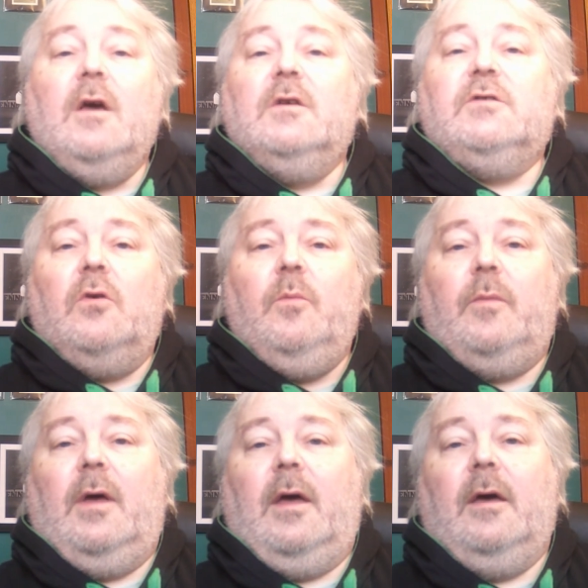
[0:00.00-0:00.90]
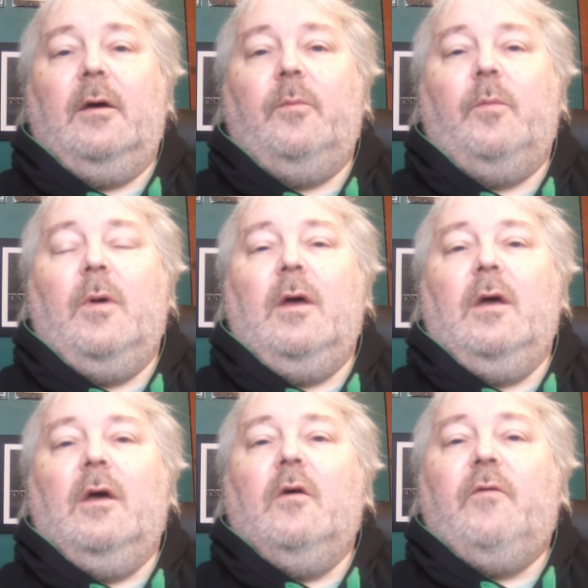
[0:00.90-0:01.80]
So,
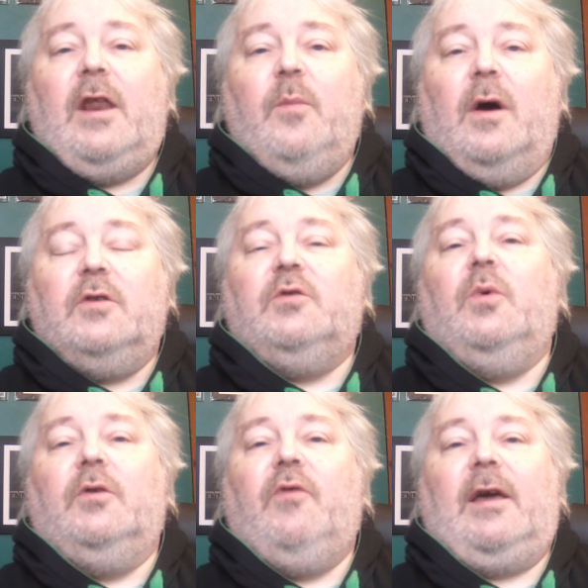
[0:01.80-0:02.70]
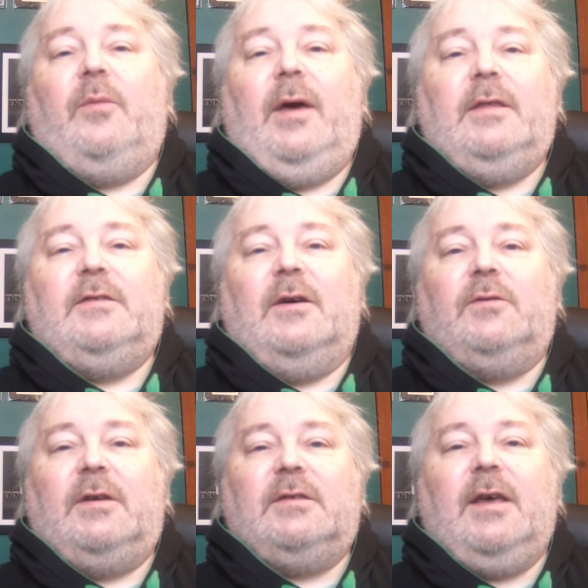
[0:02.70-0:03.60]
very much would recommend
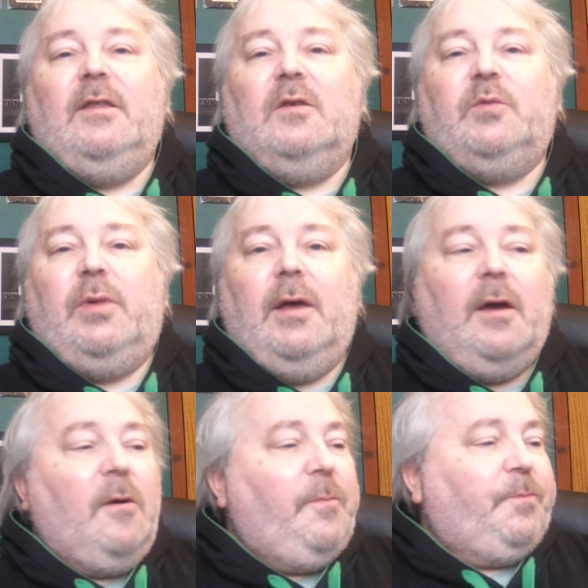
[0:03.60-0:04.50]
Celtic sign this player.